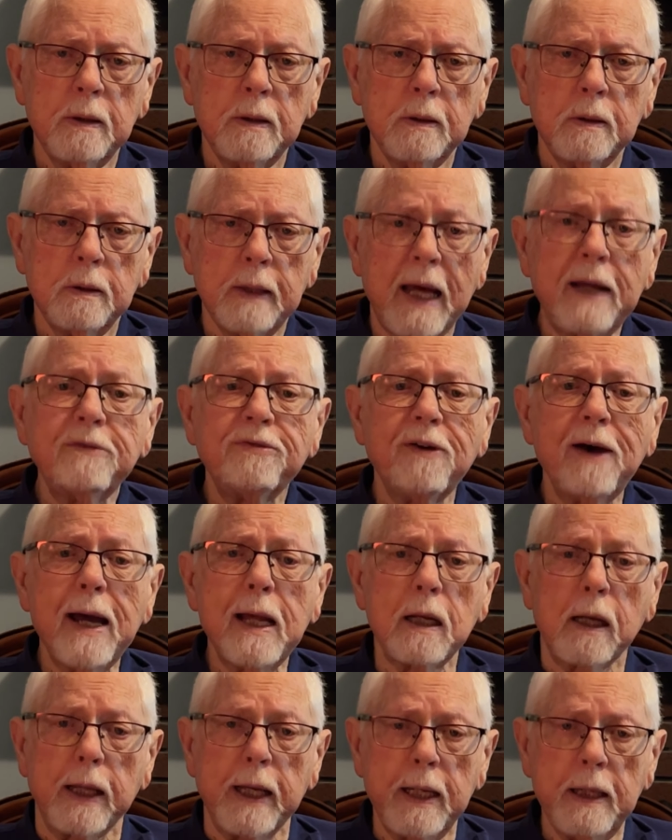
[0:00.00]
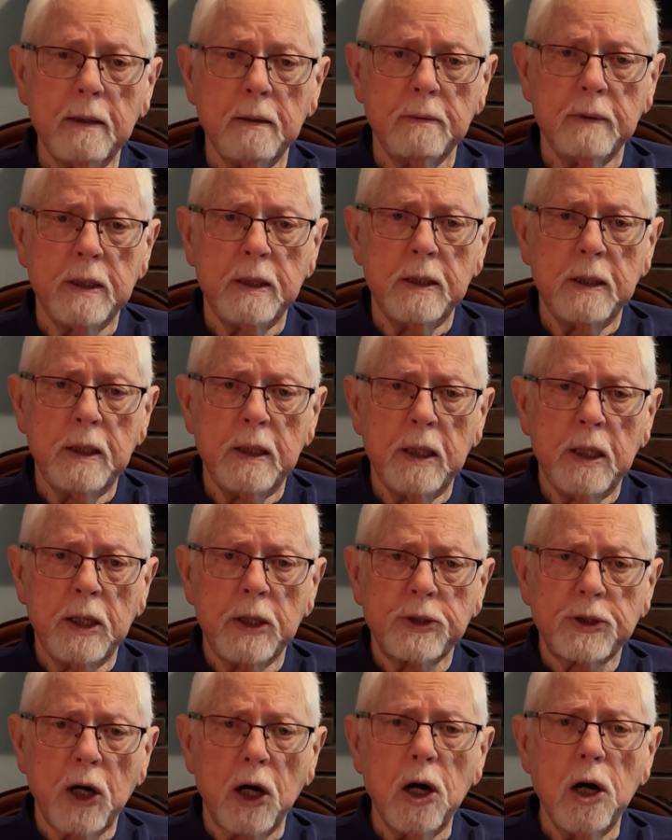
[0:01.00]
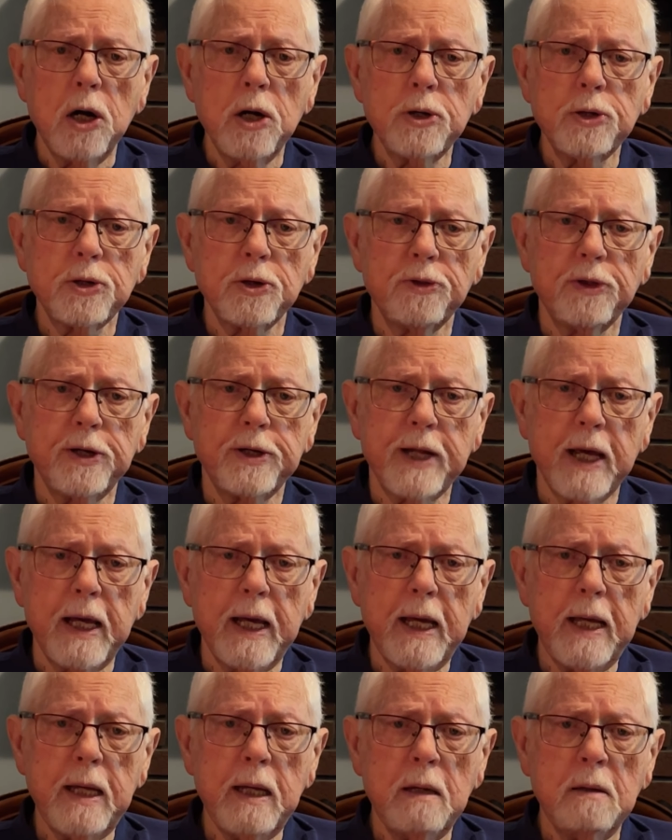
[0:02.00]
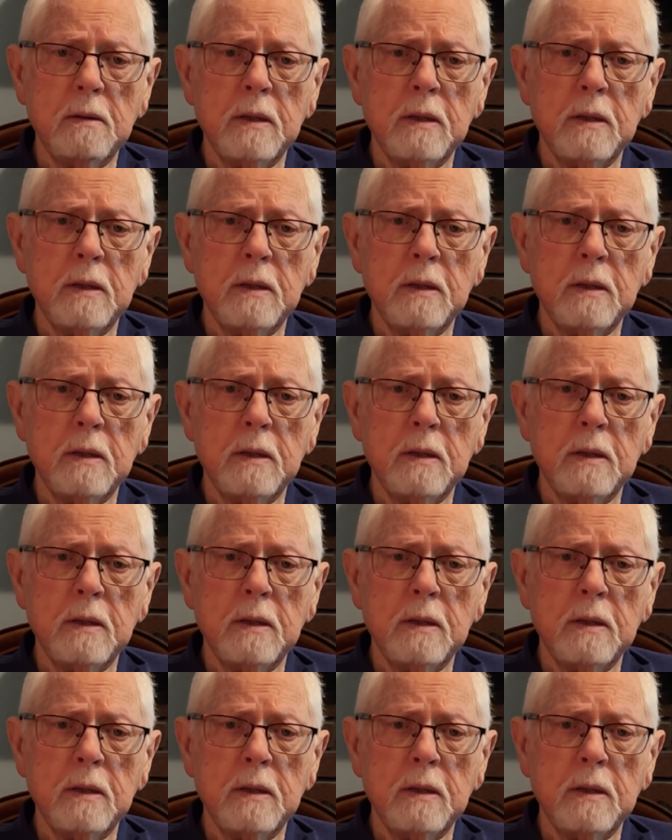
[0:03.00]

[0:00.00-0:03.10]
And finally, turn to the day,